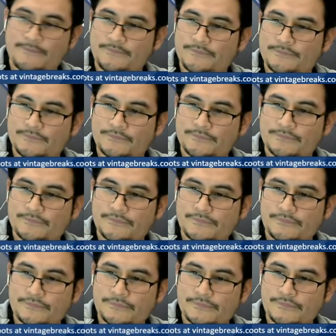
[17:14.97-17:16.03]

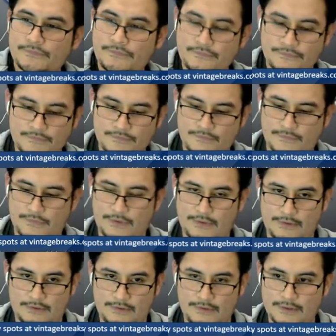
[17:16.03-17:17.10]

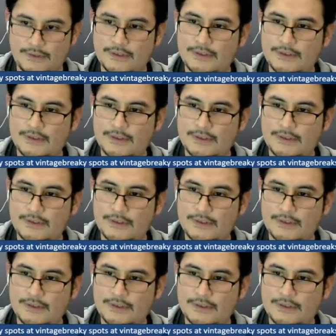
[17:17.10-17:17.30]
Nothing is said.